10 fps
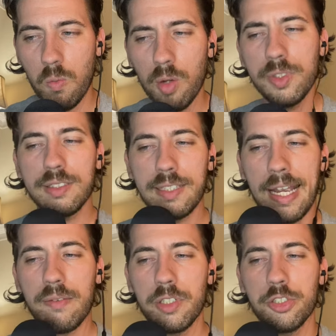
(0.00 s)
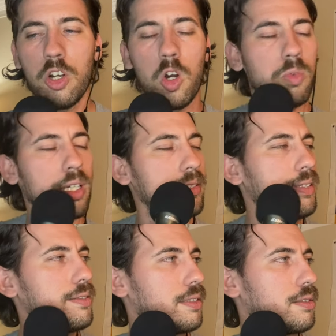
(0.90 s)
What was his average home run
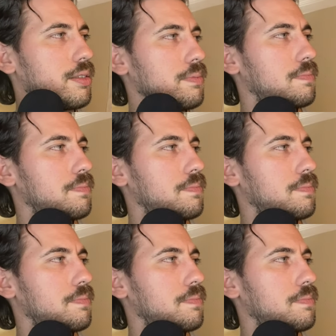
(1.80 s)
distance?